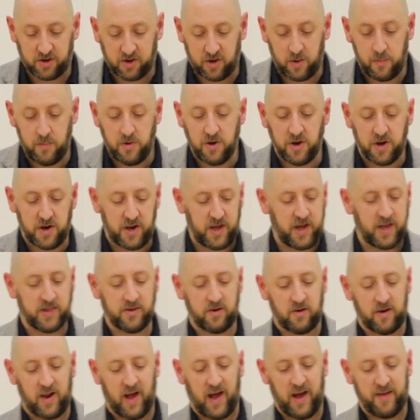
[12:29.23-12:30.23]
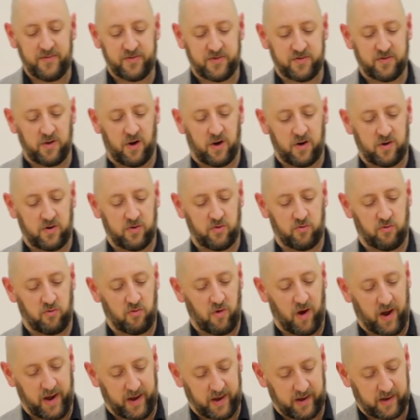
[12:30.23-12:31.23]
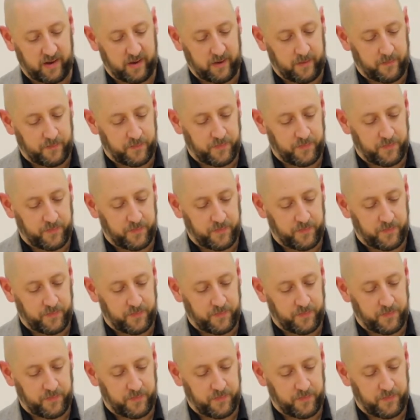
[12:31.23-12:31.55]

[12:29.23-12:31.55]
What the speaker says: community and their livestock drank.